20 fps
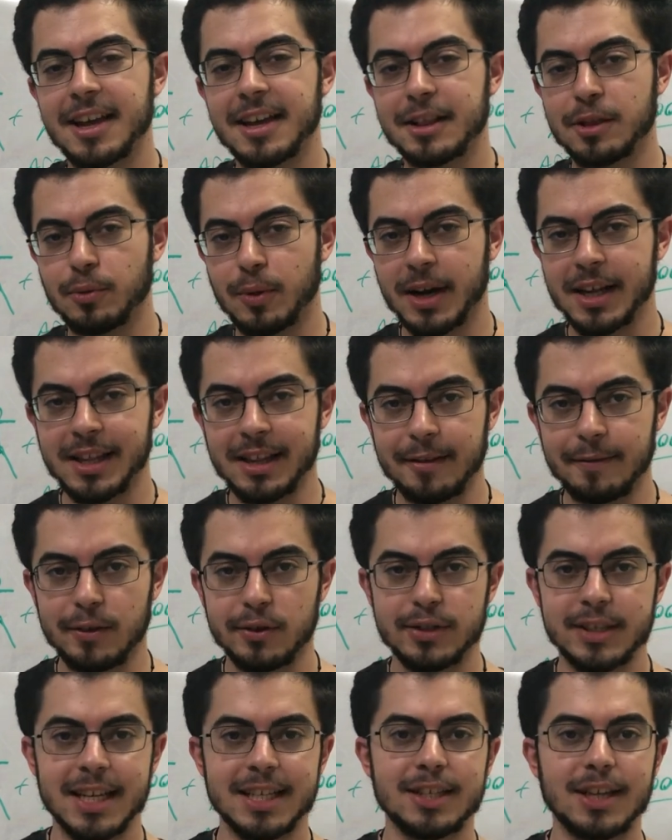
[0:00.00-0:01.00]
in the right
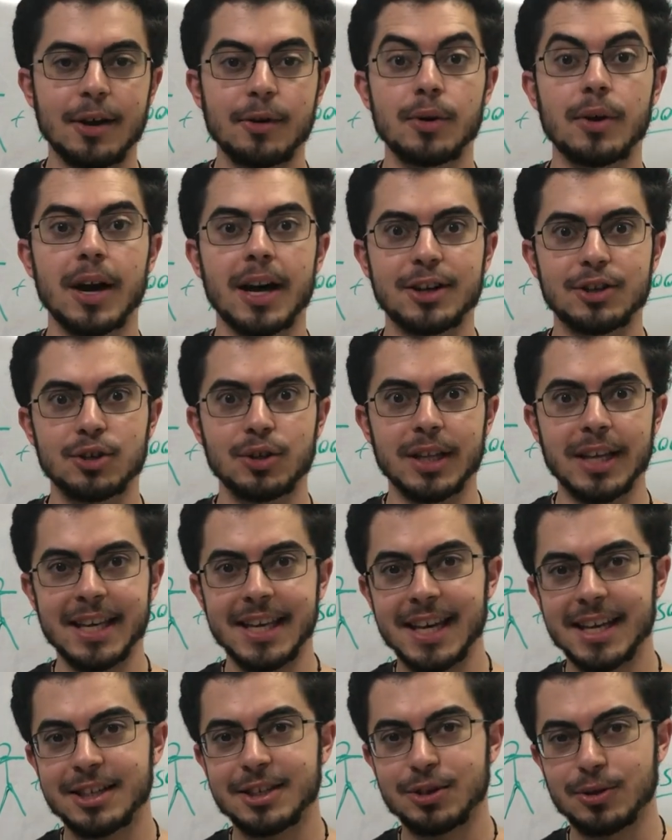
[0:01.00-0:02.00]
levels. That's how you actually
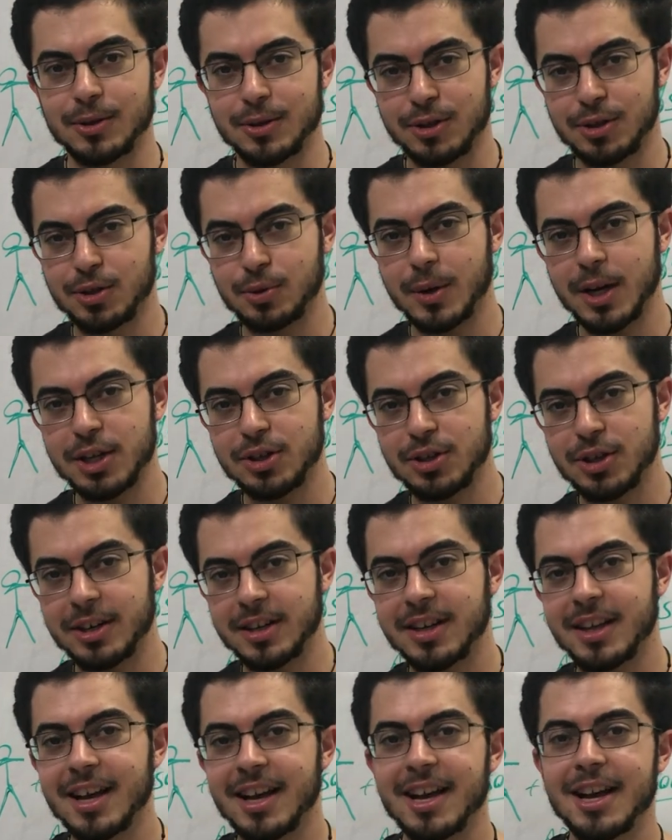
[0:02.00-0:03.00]
get to a
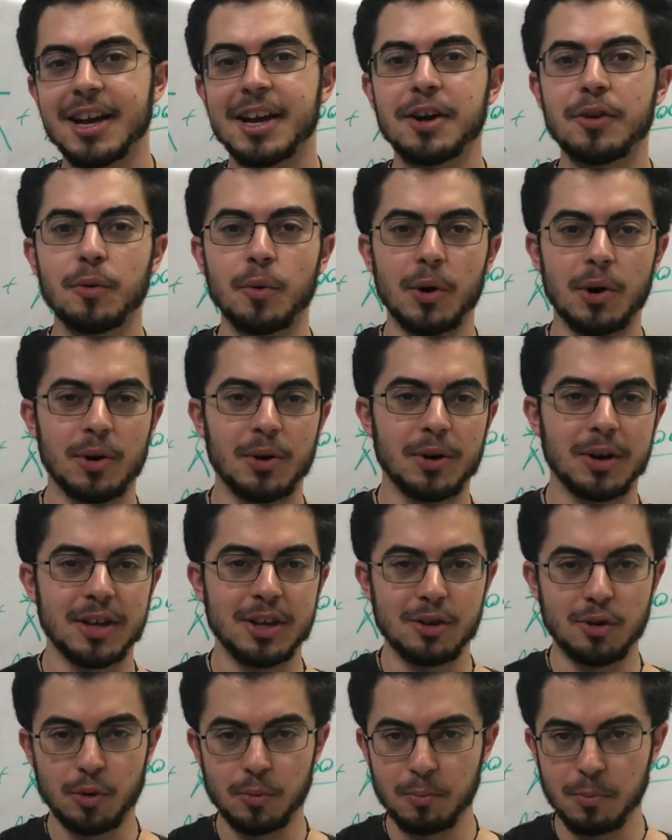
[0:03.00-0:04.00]
situation where
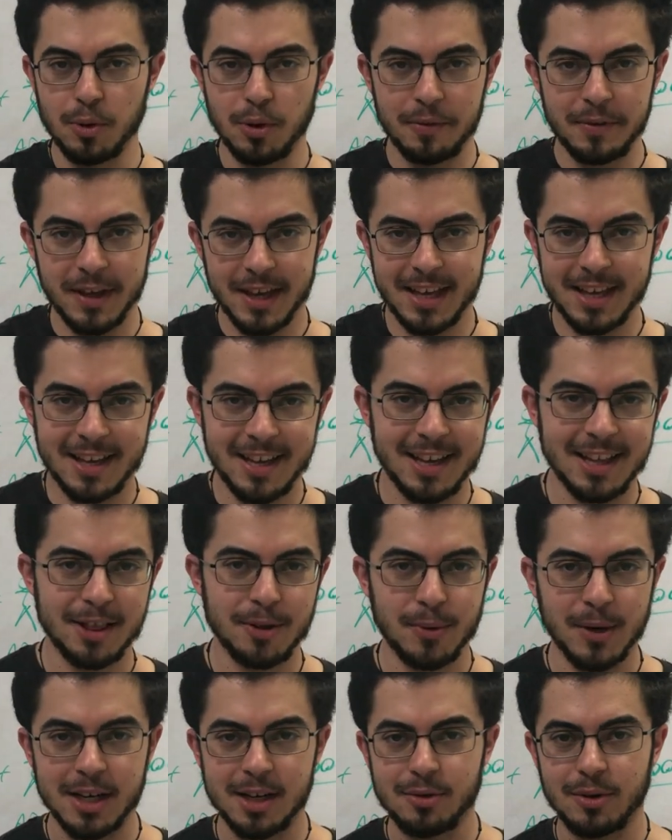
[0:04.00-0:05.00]
you're moving in
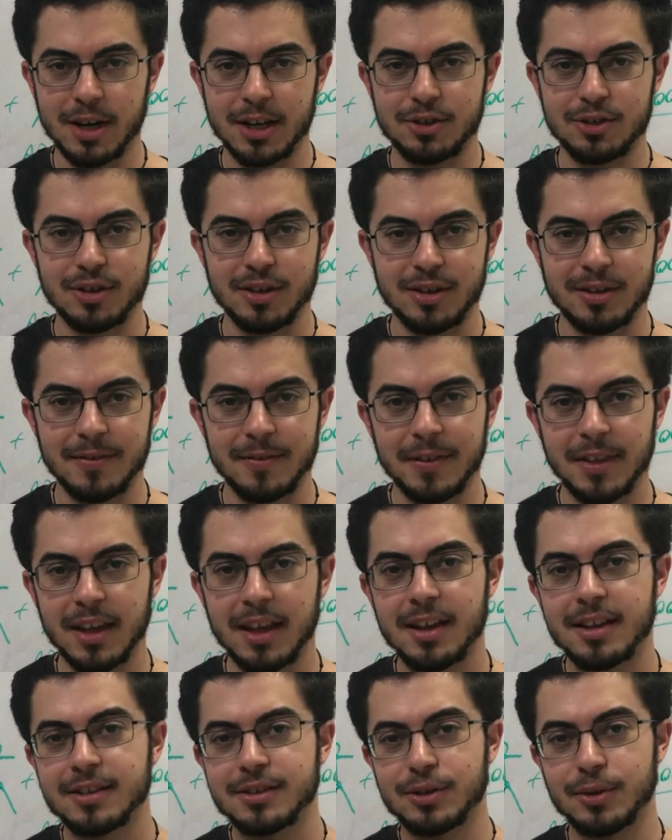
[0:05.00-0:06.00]
the right direction.
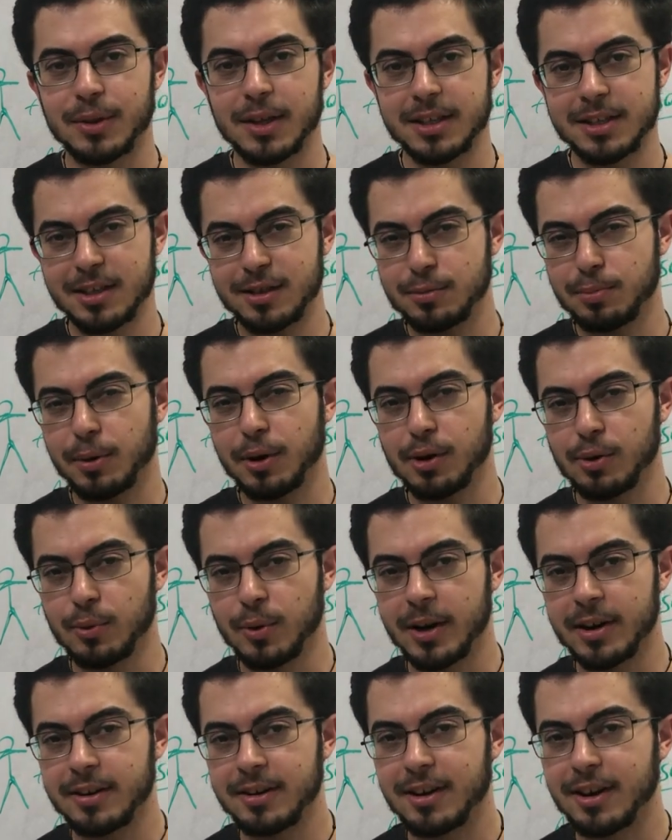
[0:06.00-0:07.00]
So this is part
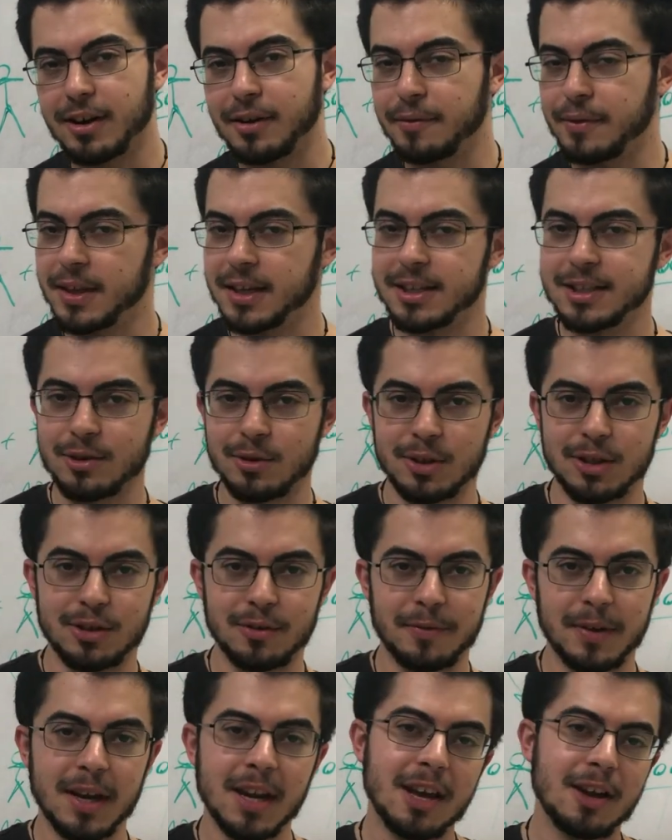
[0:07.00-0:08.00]
one of the series
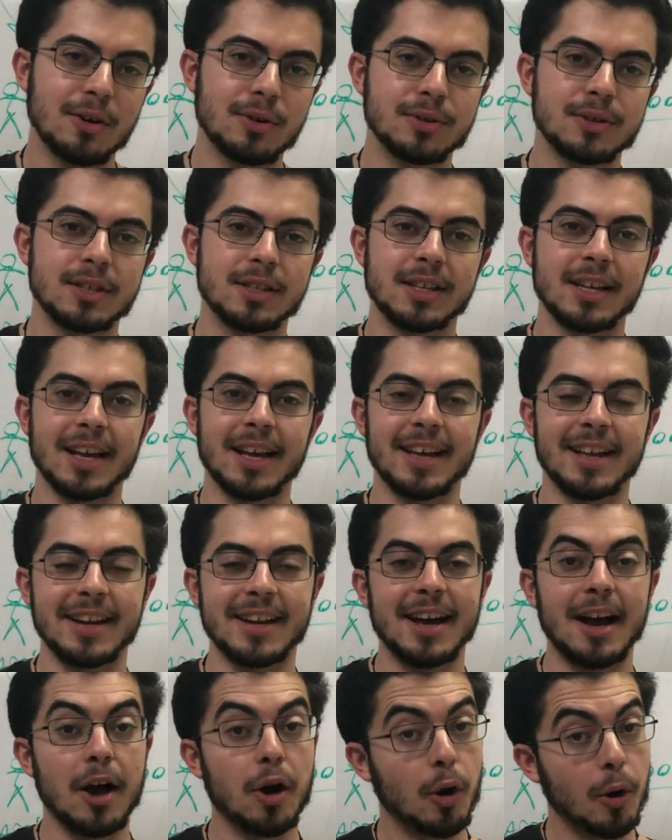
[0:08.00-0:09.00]
of videos,
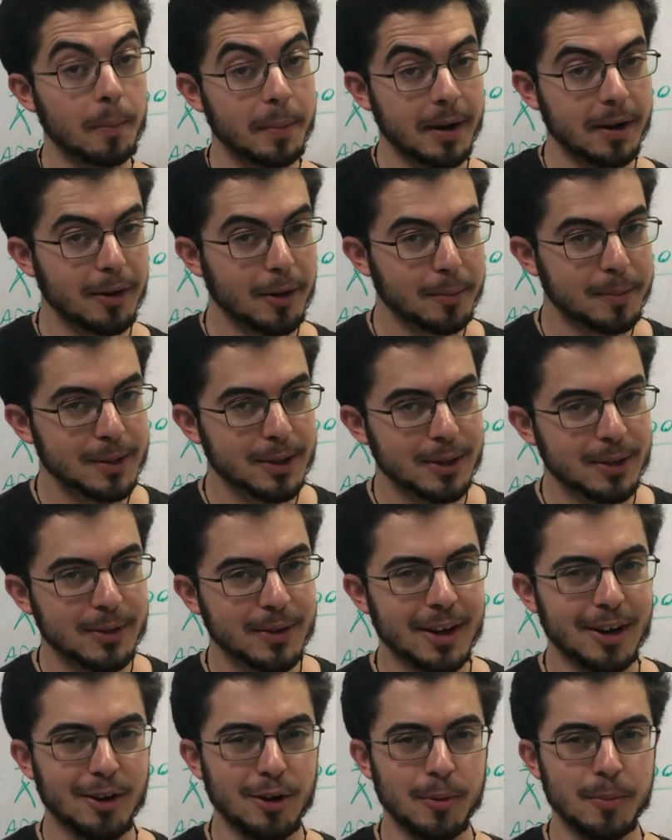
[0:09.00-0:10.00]
and I hope it helped you. I